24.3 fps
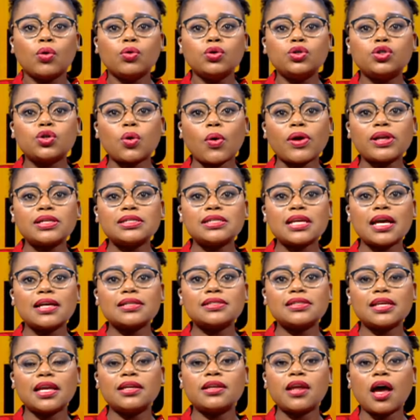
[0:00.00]
who joins
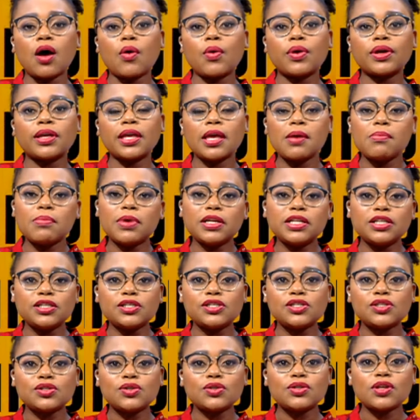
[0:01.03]
us in our
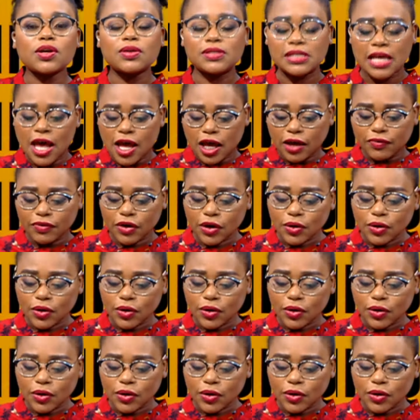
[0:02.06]
Kimberley studios.